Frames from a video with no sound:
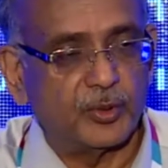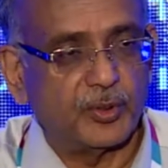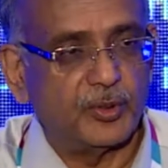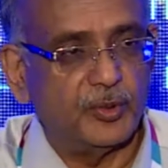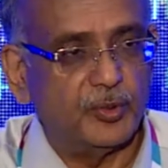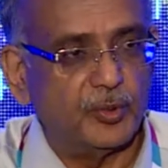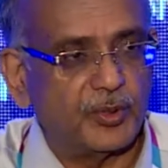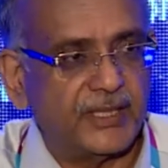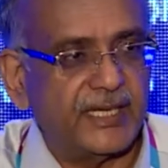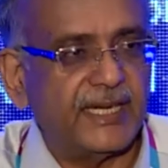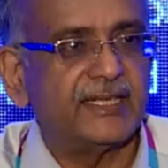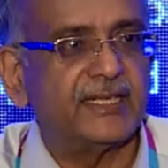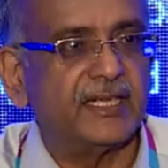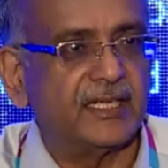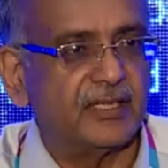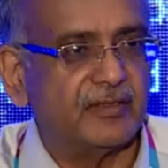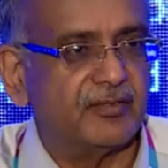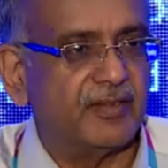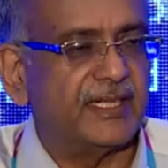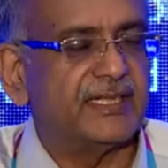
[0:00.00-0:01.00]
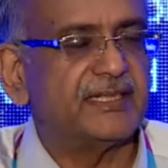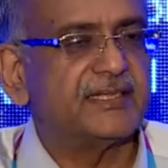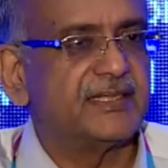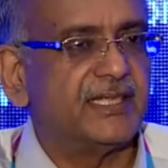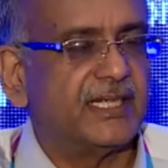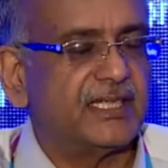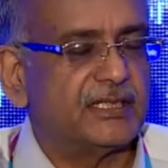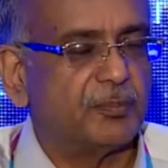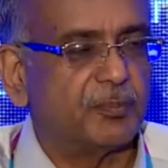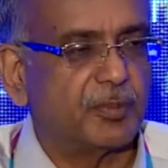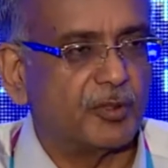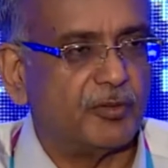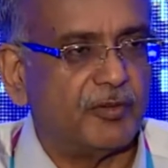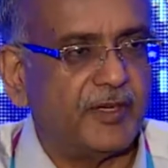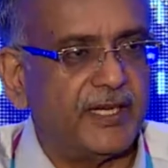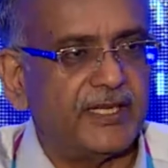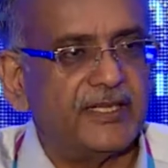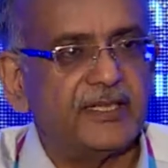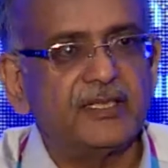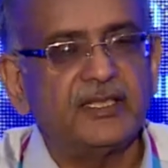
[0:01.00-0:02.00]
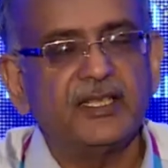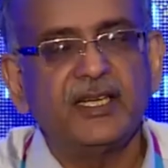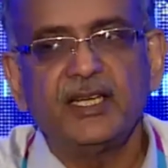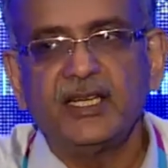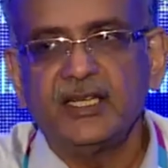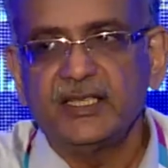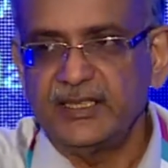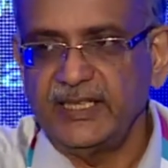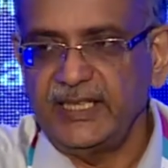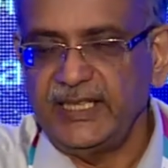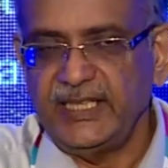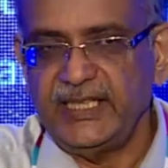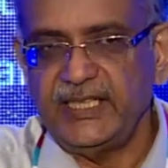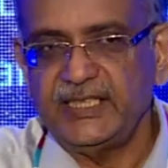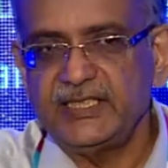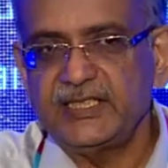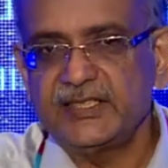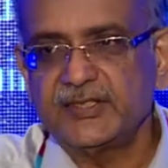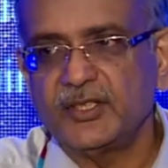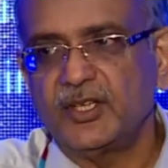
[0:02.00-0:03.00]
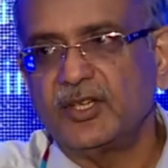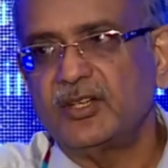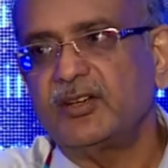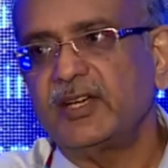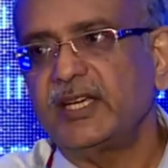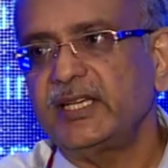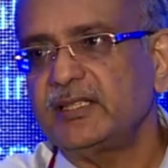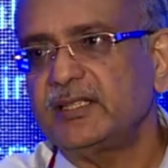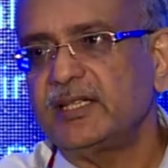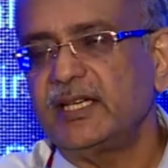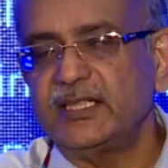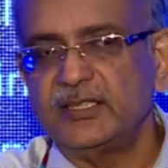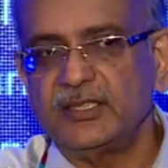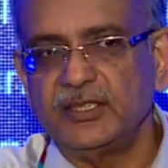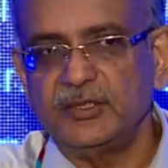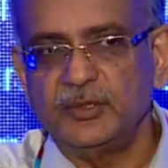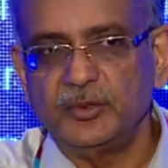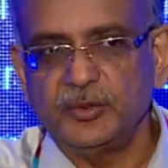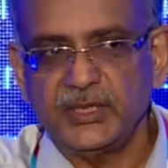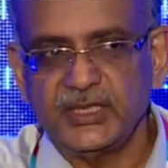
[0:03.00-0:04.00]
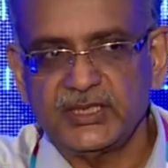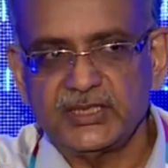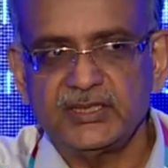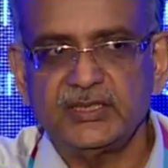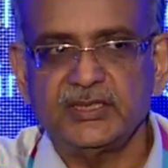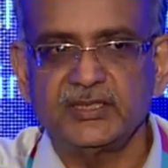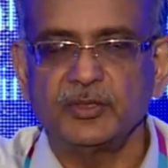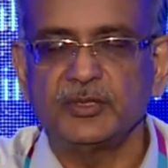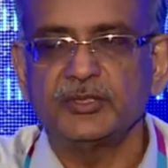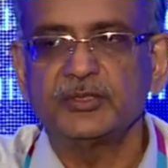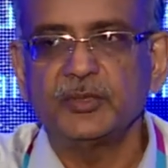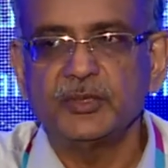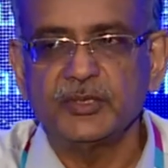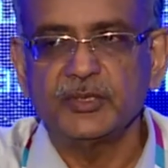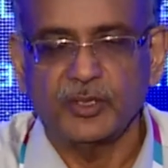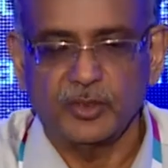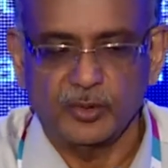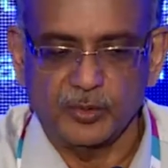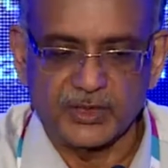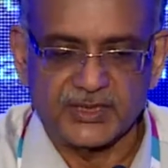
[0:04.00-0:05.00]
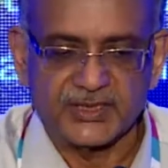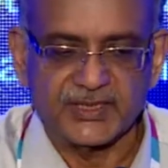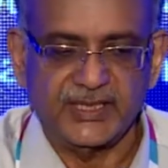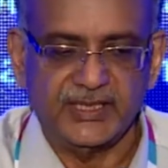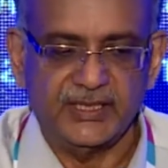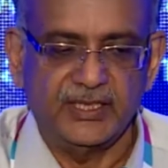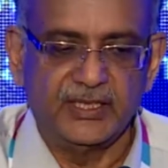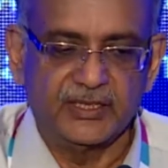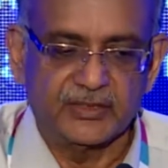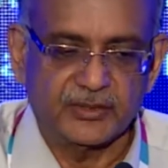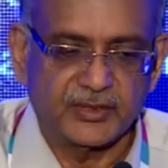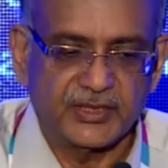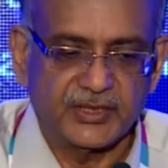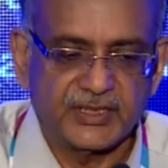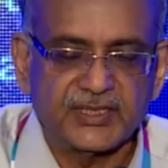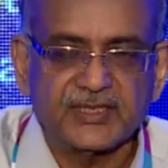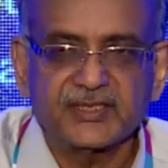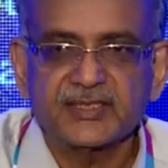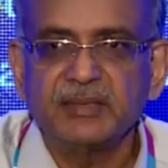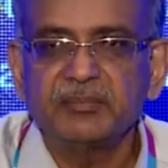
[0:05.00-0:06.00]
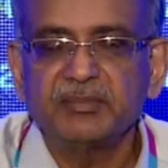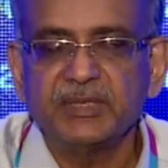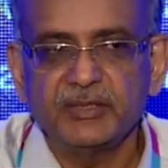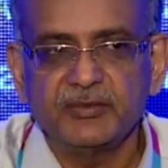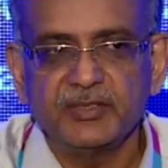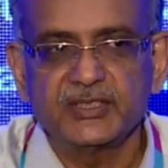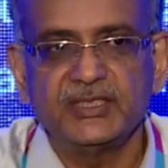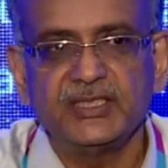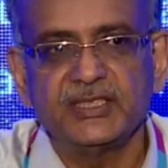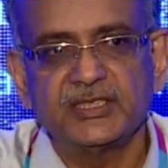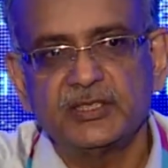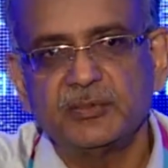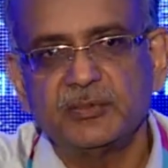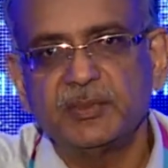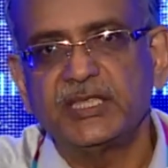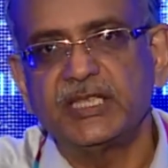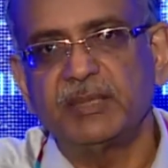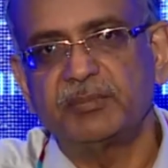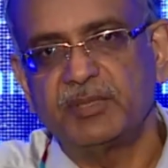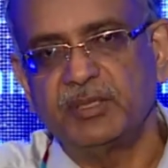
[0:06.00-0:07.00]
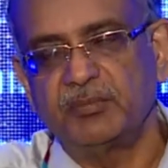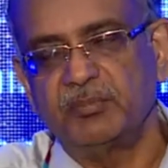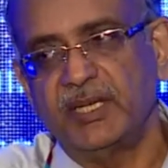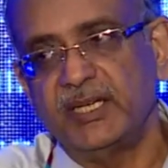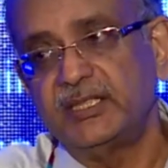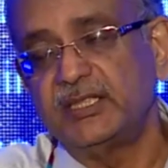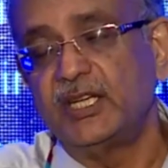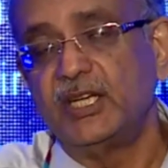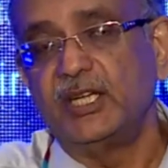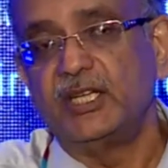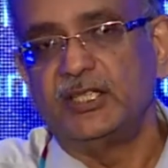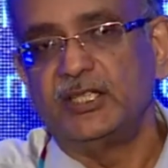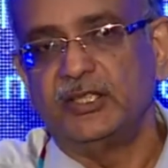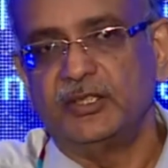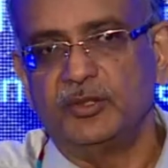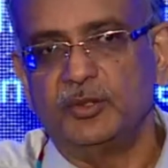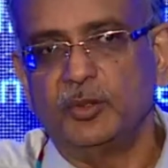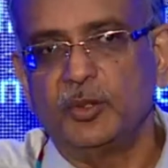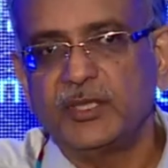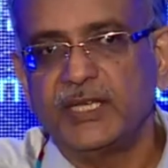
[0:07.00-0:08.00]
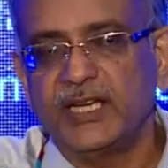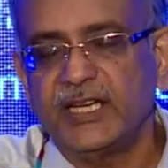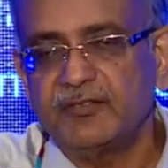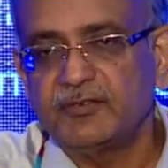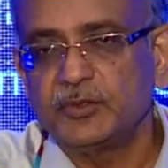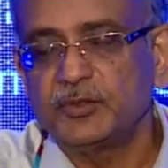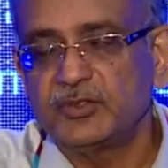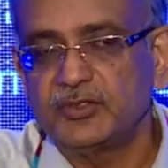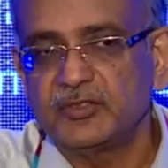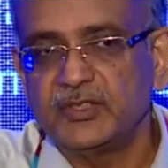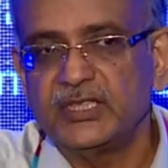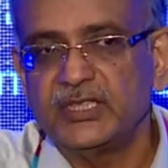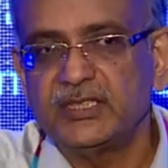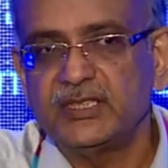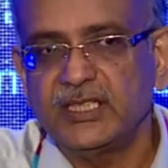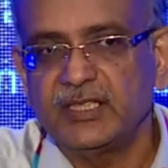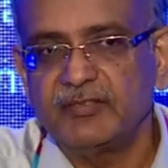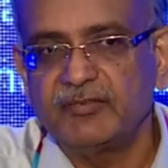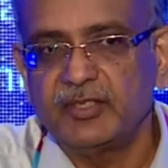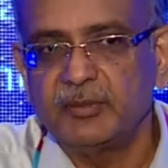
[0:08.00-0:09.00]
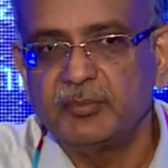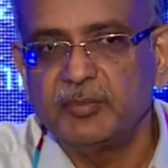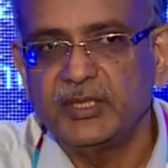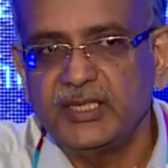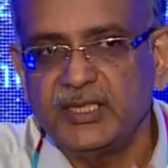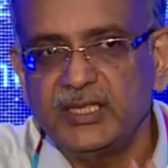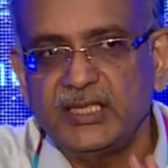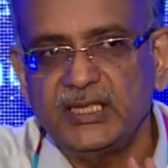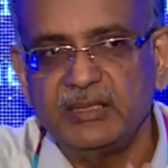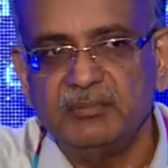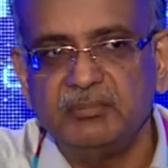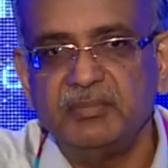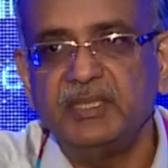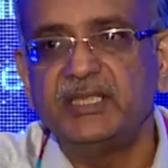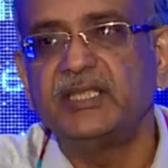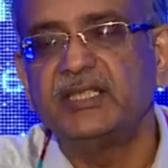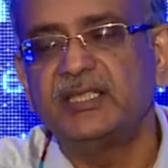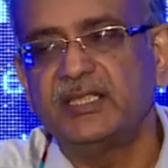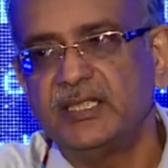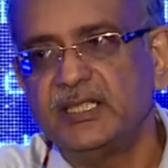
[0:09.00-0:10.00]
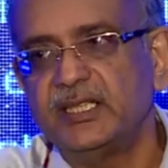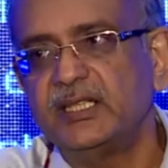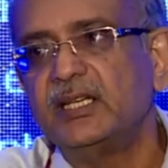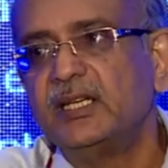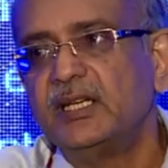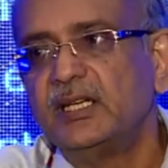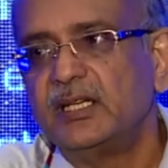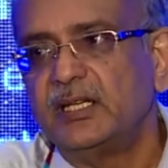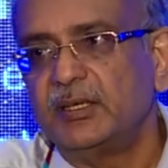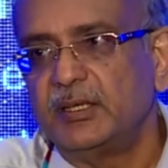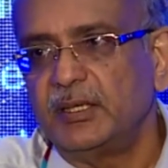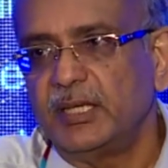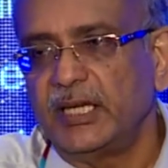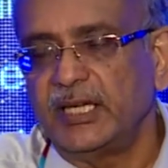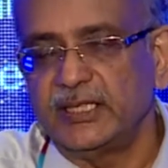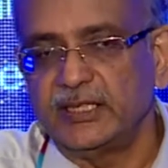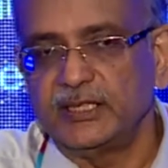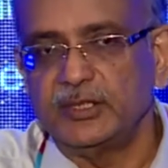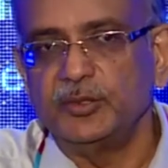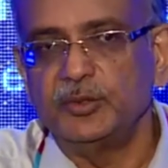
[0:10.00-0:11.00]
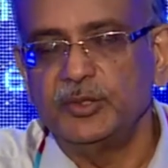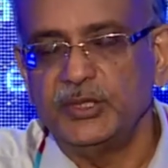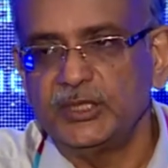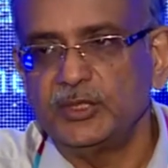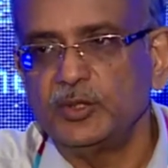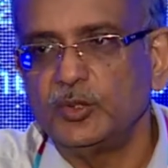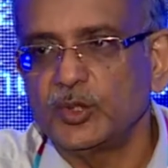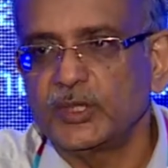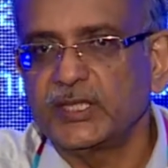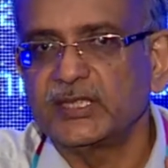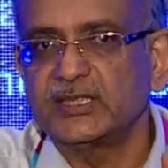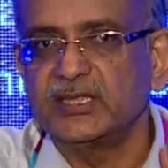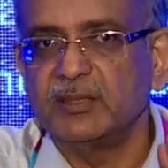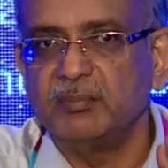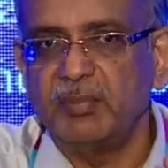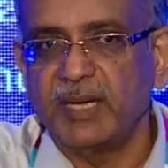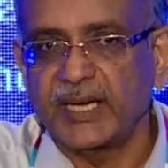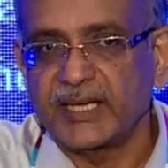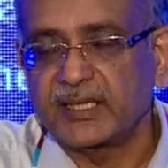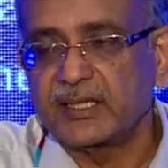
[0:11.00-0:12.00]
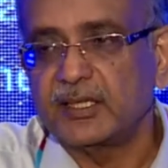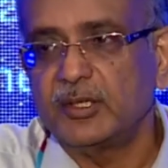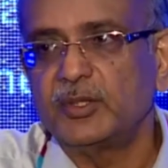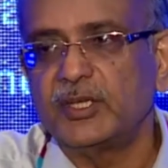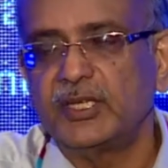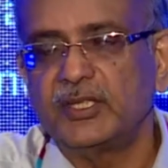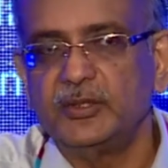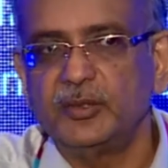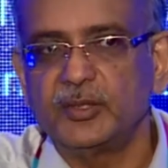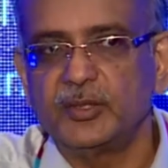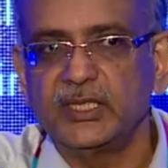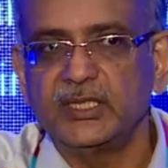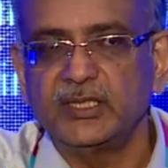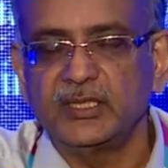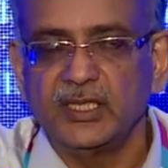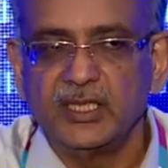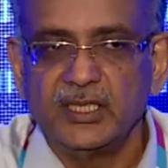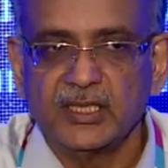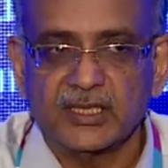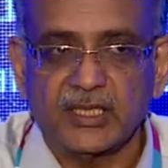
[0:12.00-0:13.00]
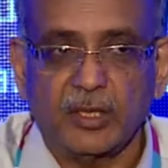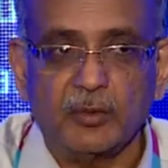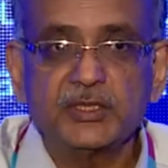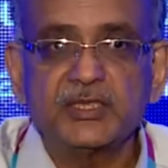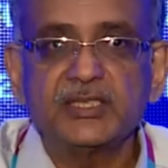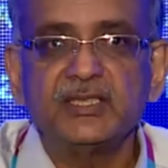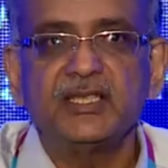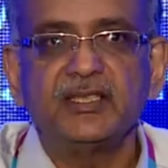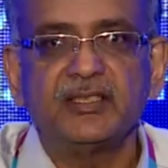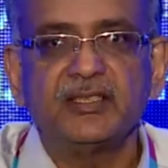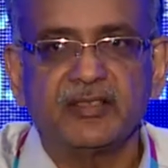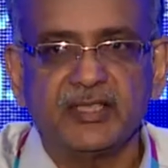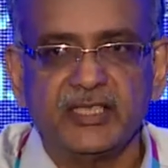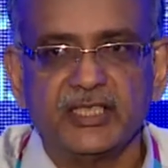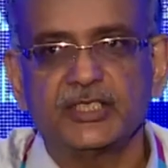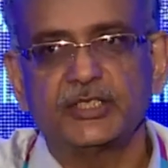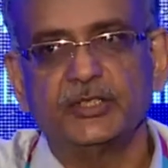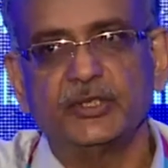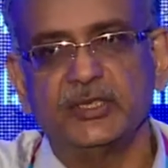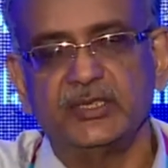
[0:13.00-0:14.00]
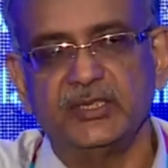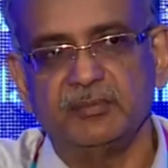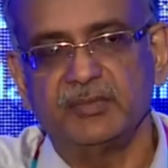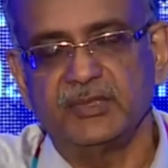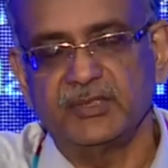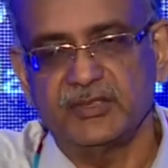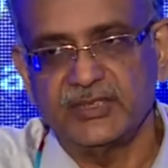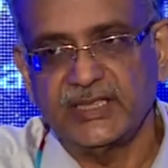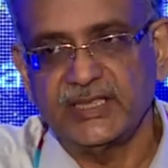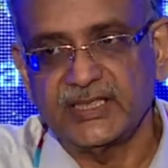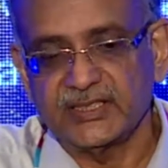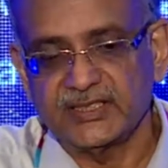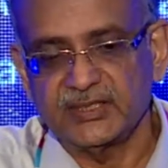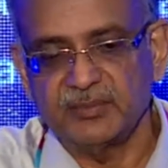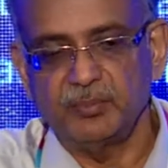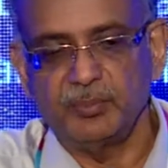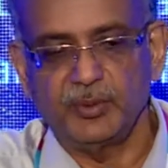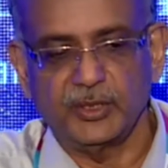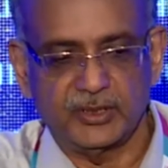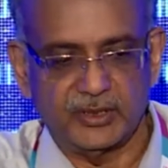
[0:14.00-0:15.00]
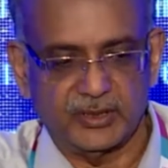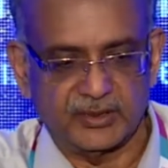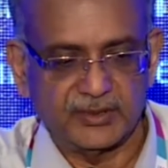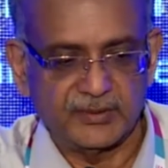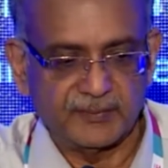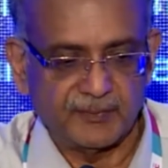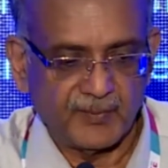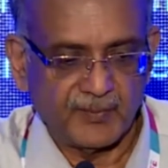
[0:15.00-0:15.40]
you can advise that, provided the age is all right and the duration is also on the lower side. So this is something which needs to be kept in mind. You don't have to treat everybody immediately, and you need to look at the background, and you can counsel and reassure them. So that is important.